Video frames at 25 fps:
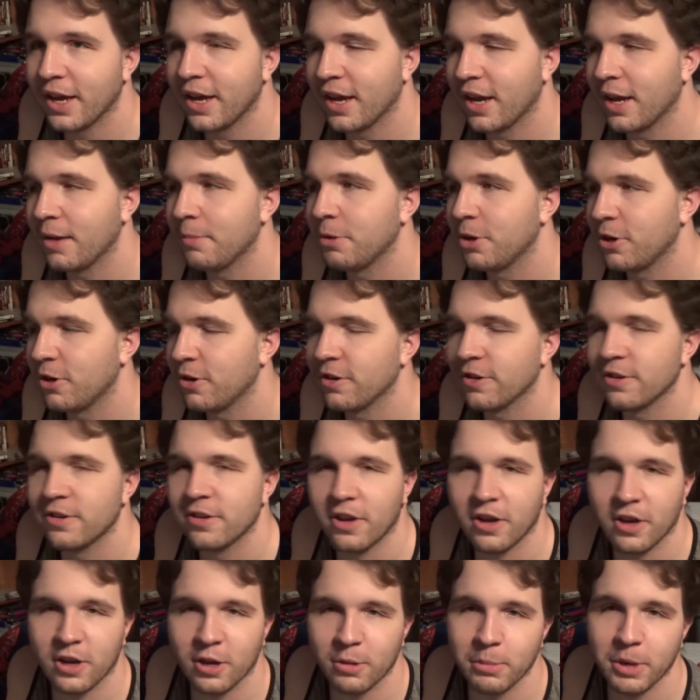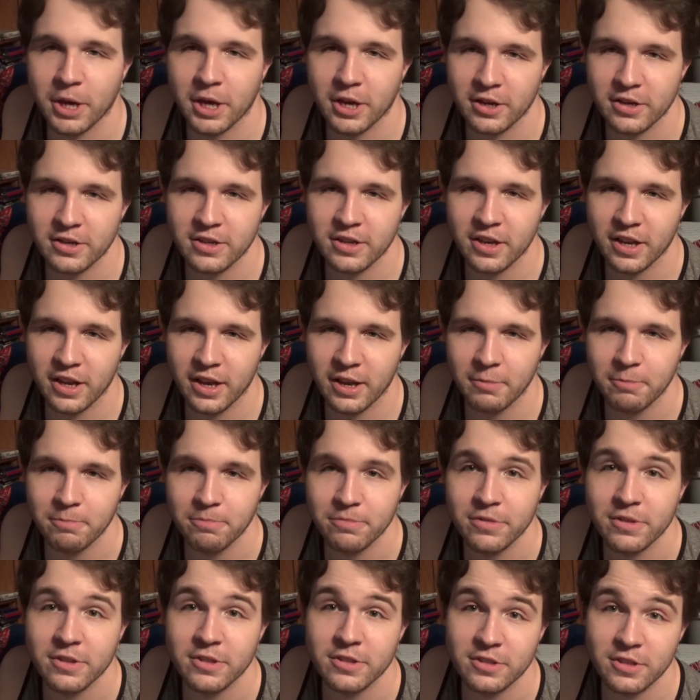and I'm here to talk about it today.
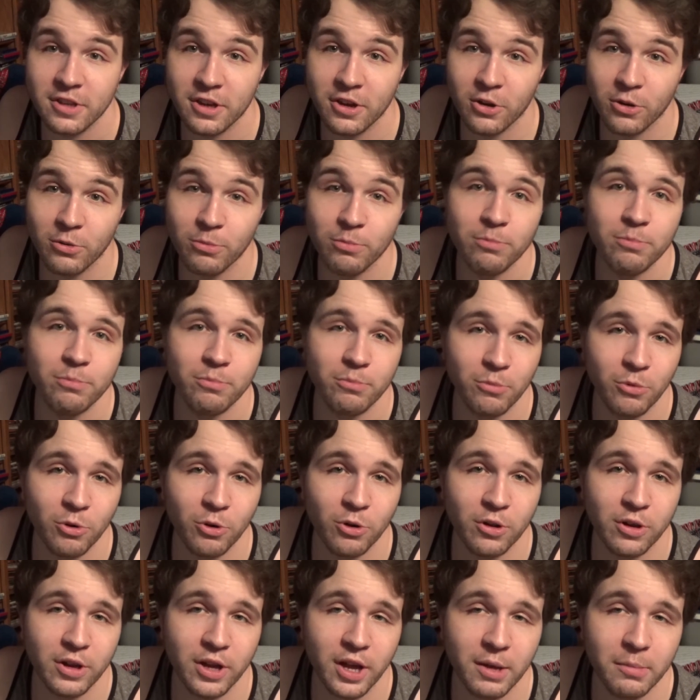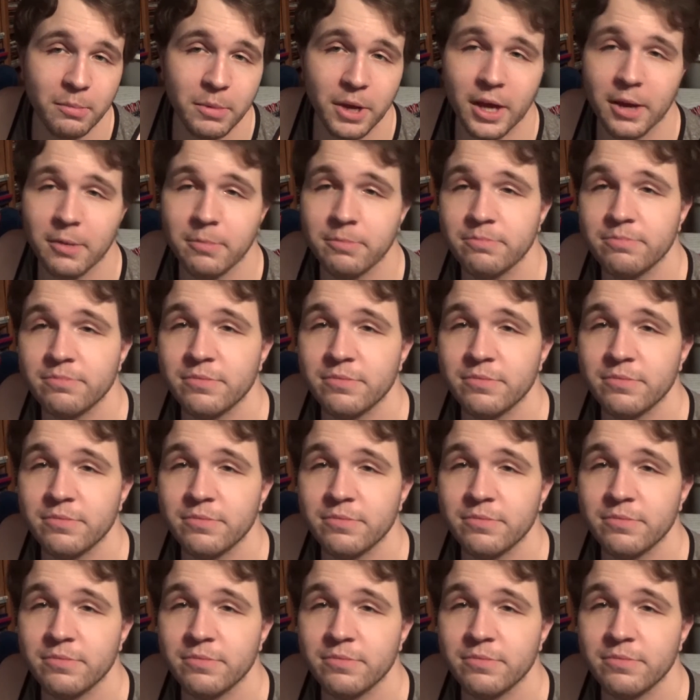So, Mortal Kombat.